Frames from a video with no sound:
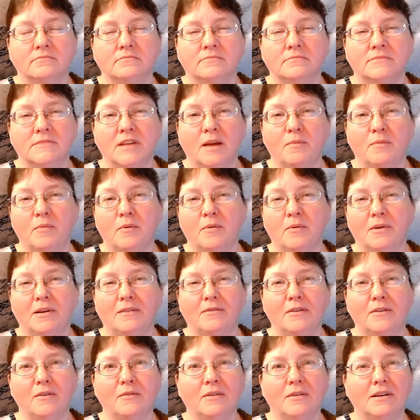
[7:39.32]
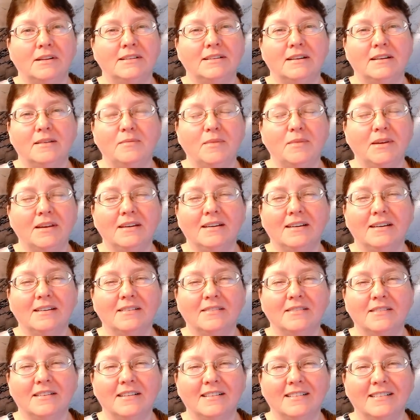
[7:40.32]
tell me whatever you want to tell me. I
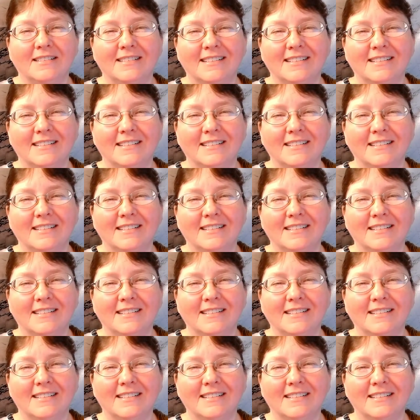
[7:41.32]
don't care.